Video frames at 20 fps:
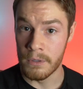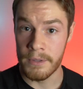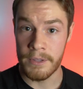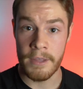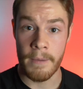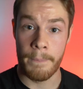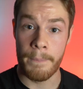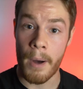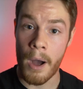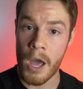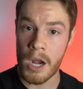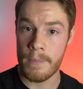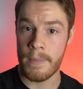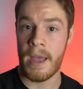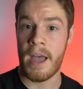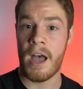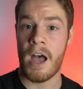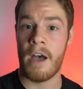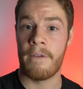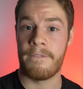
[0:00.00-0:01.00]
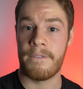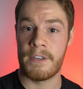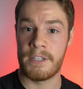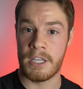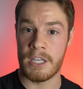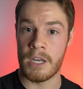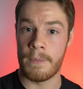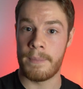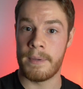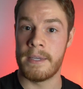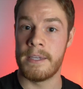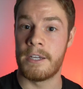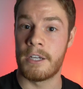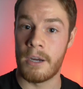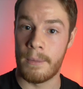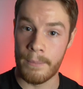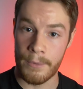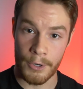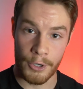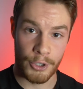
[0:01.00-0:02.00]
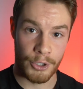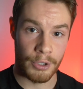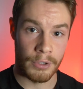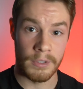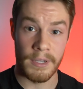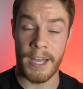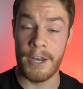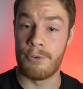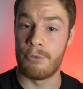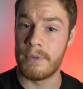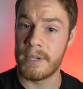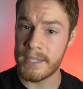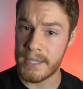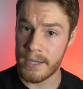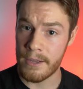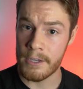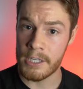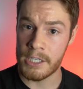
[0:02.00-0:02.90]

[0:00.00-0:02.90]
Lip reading: The bottom half is gonna be commercial and retail